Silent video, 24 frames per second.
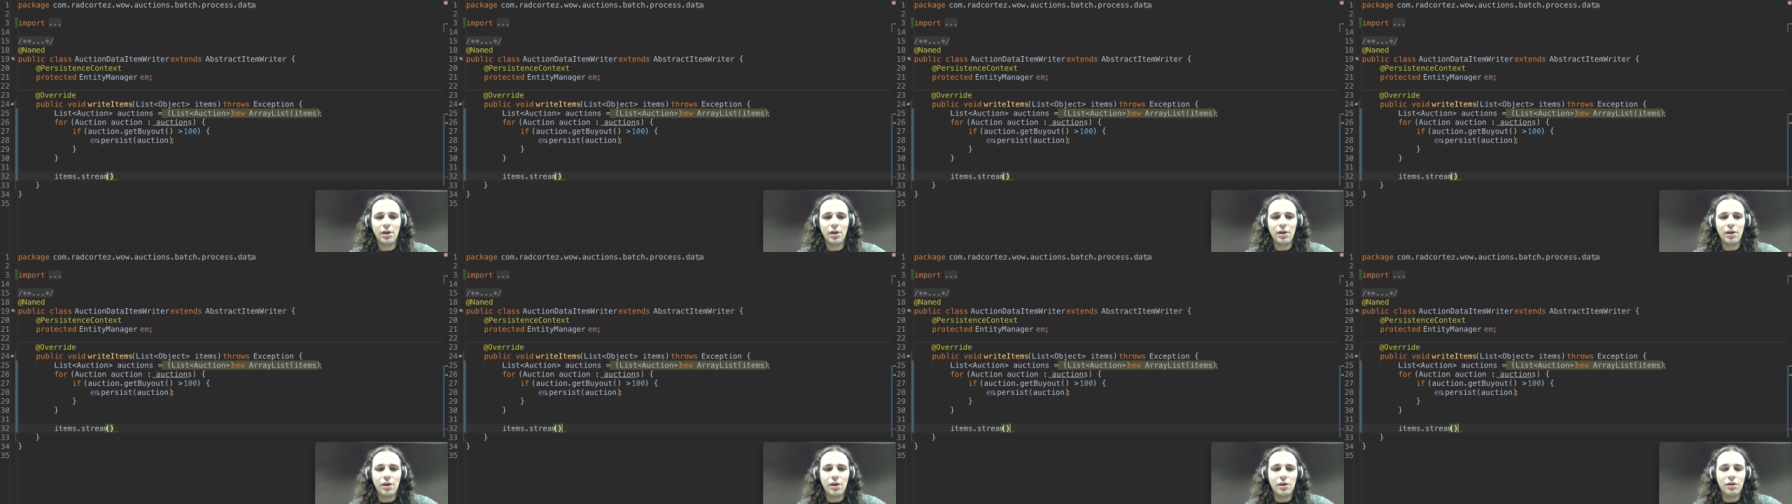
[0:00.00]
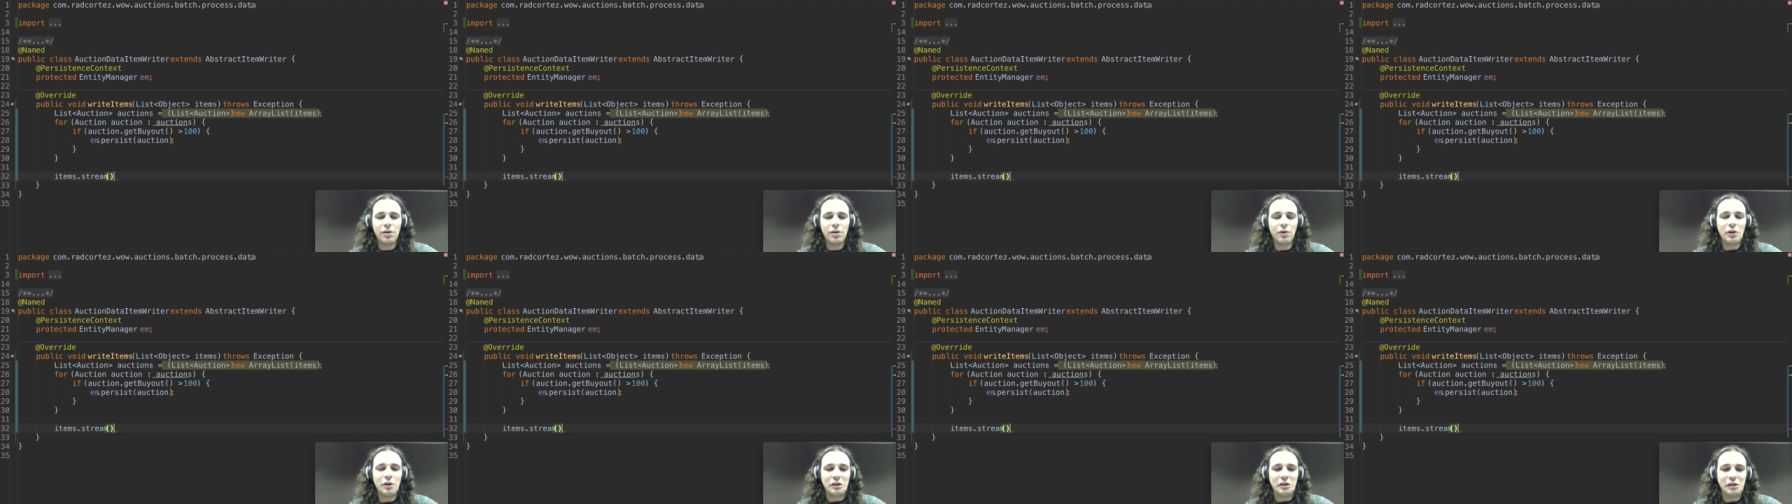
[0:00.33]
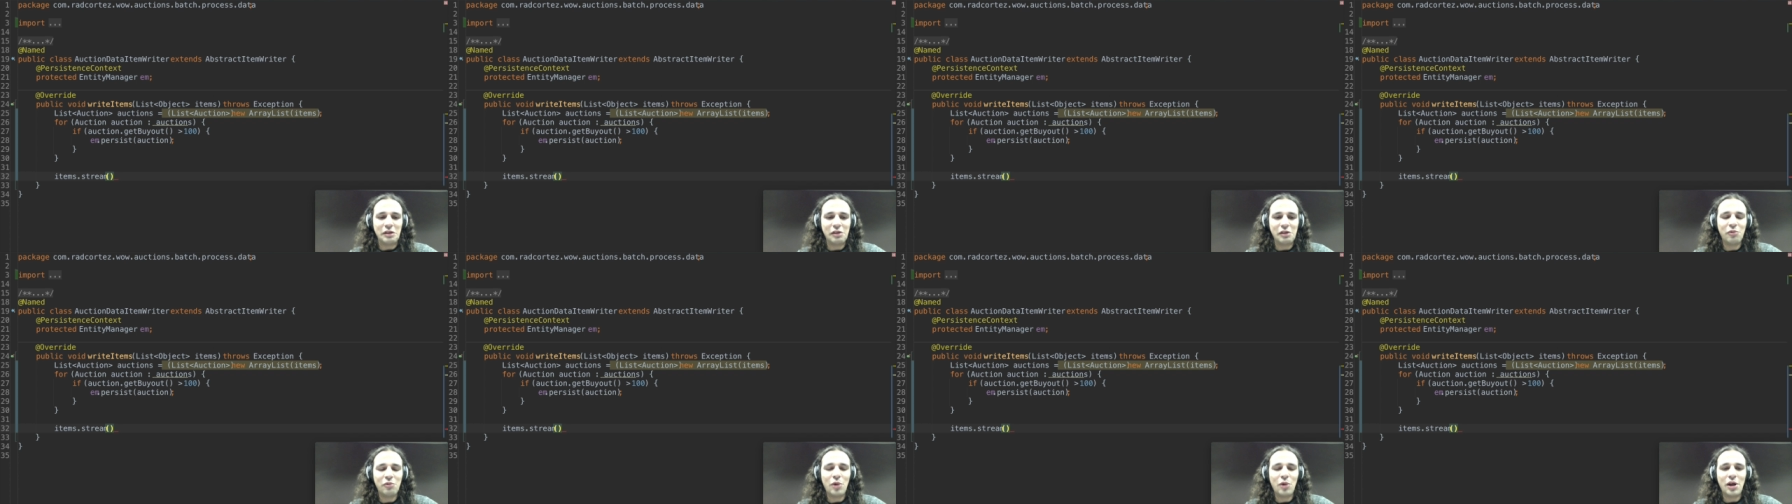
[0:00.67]
So in
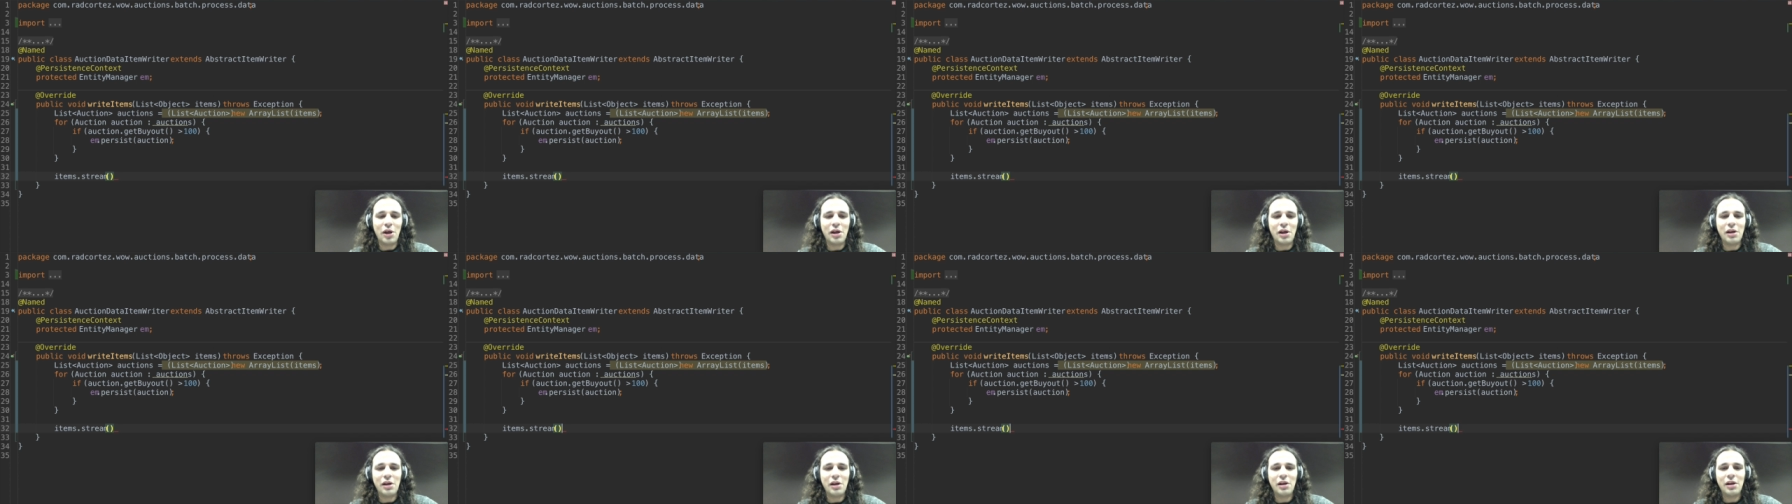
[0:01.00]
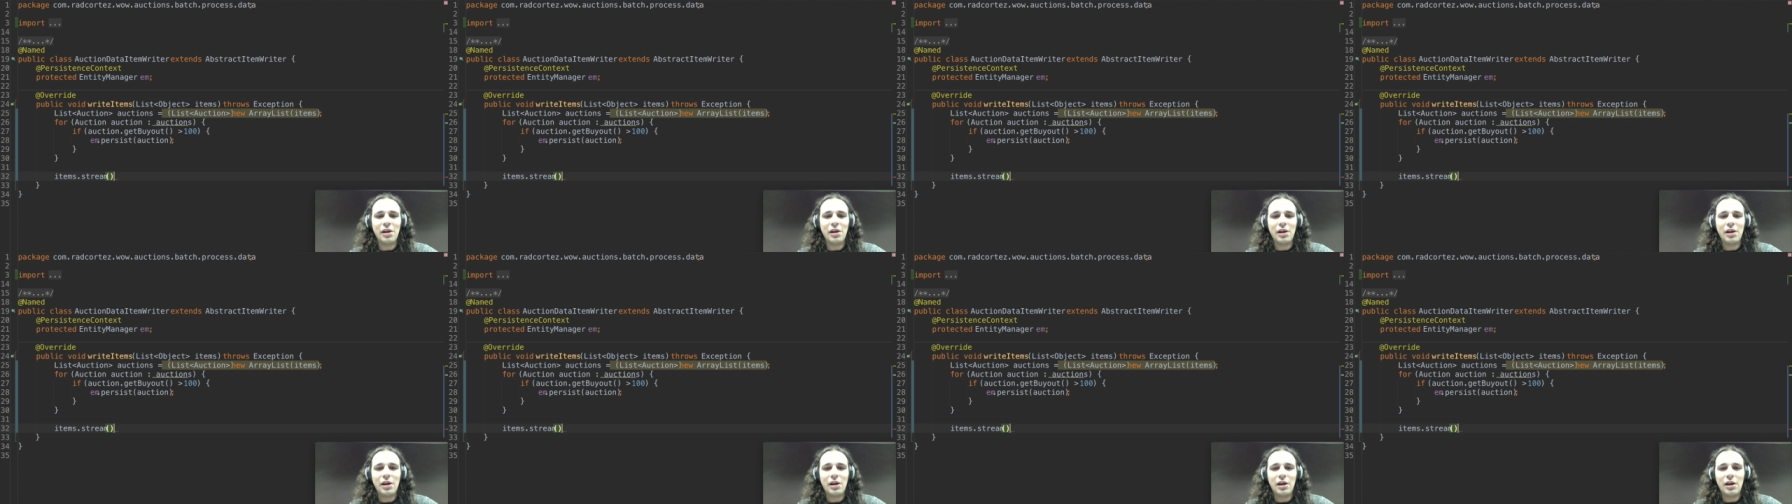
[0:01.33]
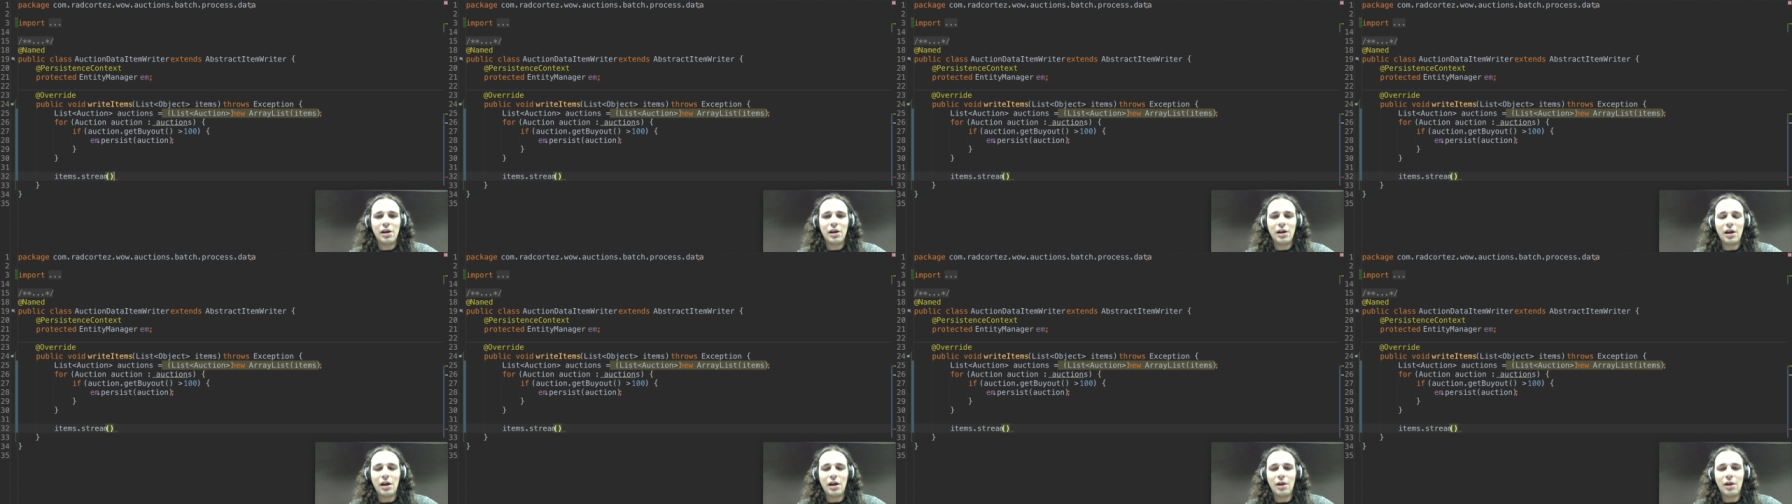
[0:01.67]
this way,
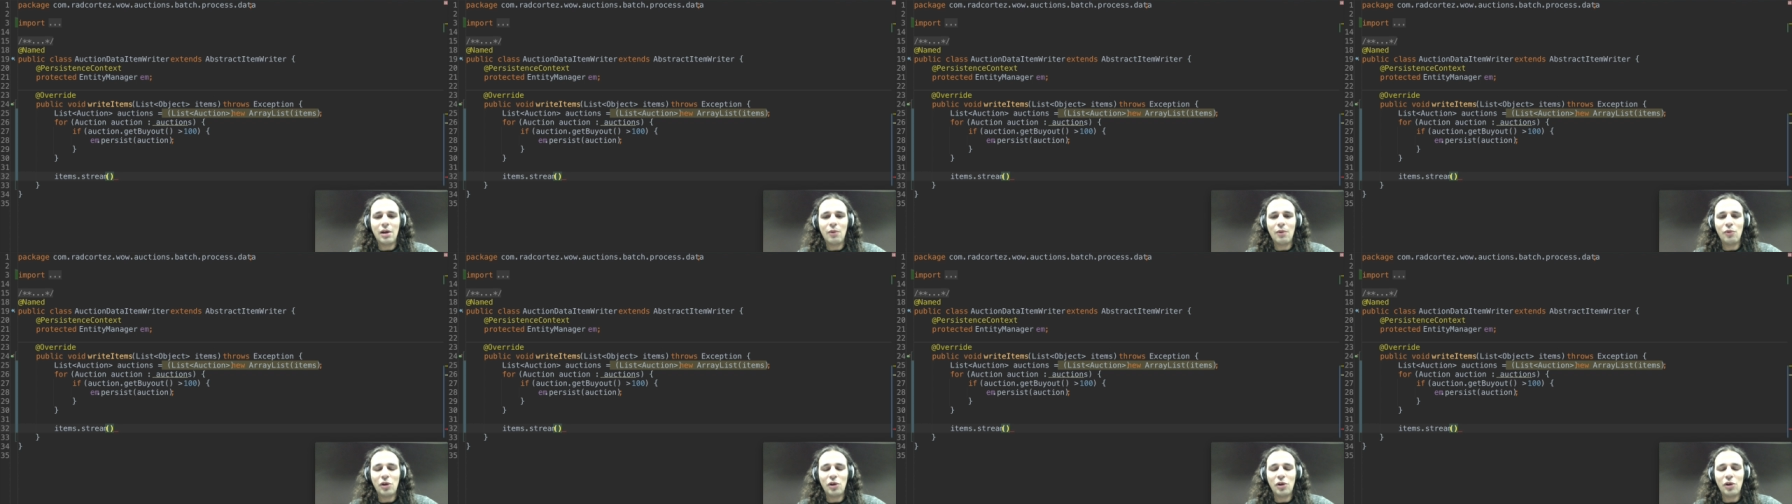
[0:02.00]
uh,